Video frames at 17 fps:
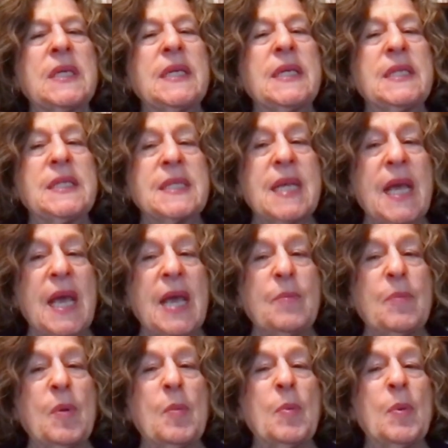he's
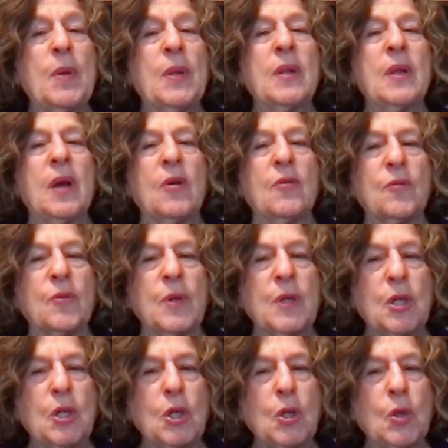capable of
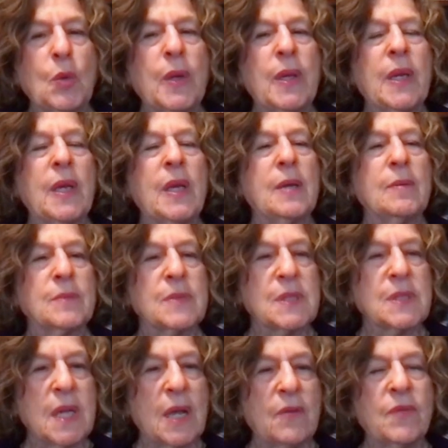renewing
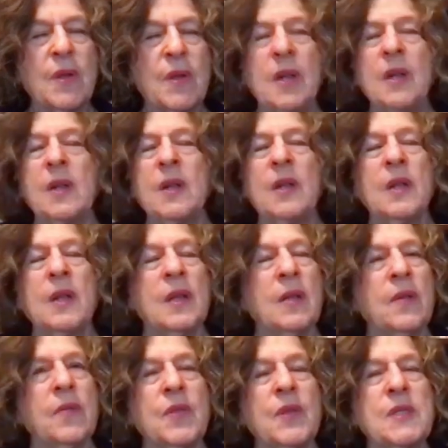himself.
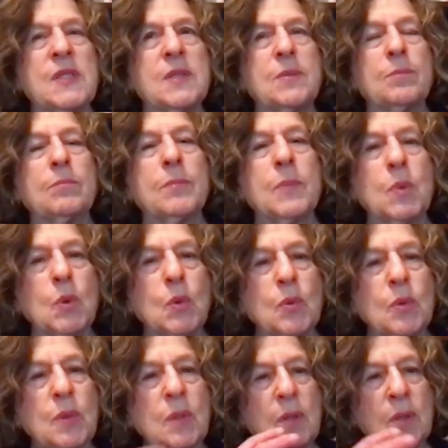This
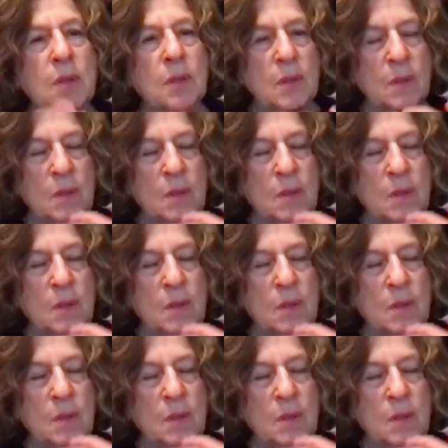moon